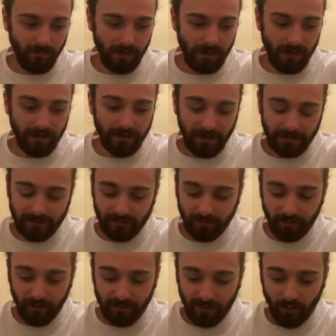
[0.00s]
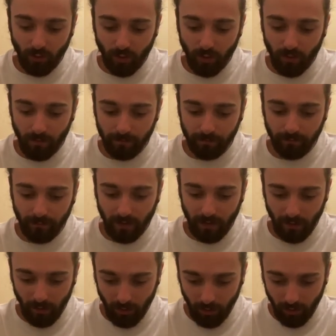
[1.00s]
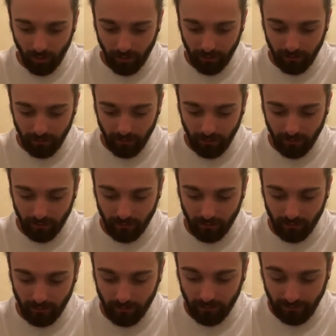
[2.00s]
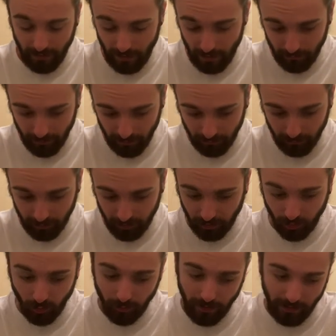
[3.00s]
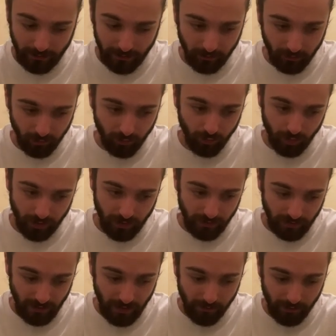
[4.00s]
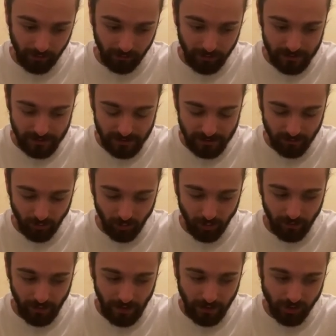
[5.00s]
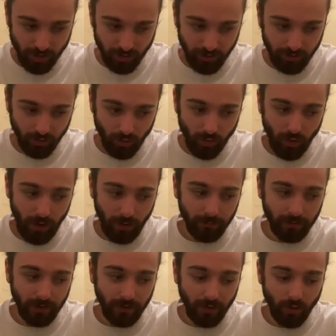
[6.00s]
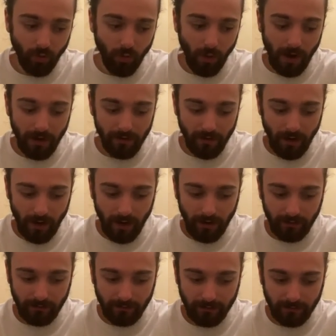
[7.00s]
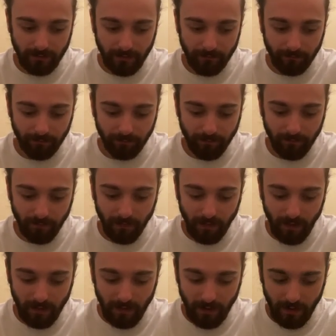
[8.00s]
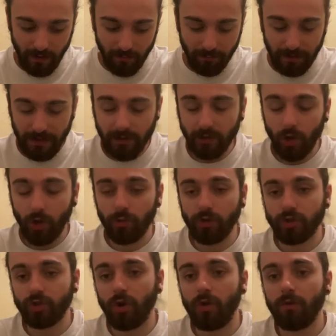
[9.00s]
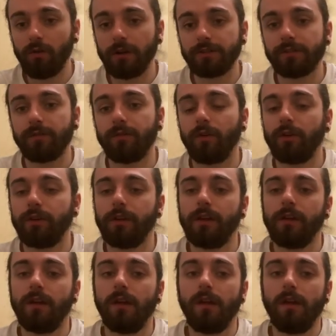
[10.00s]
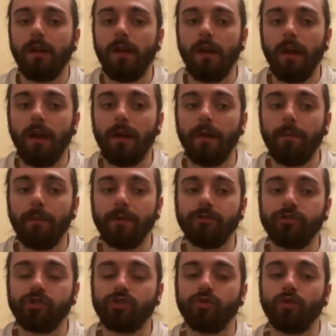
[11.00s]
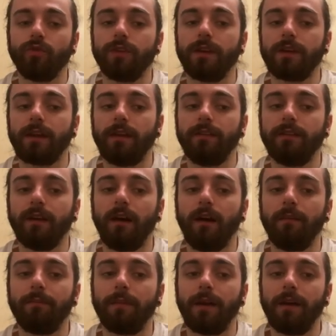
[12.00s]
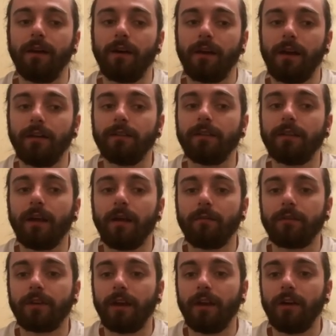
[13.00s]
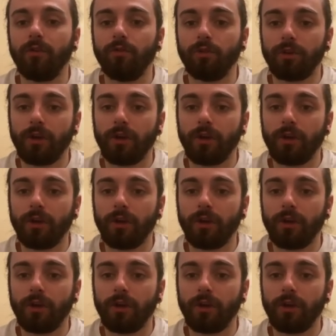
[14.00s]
next video on the camera, we're going to go back and look at the camera lenses and what they actually do. I'm going to go in and break down a shot list for you, and show you kind of a better in-depth kind of look